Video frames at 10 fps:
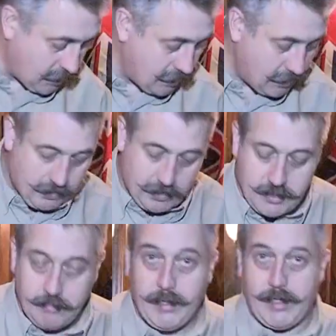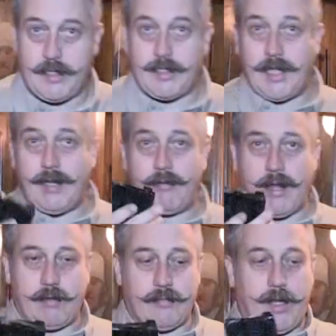Let's compare the 10
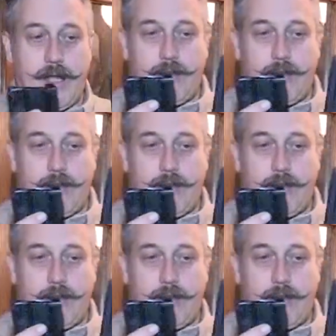round of a Lee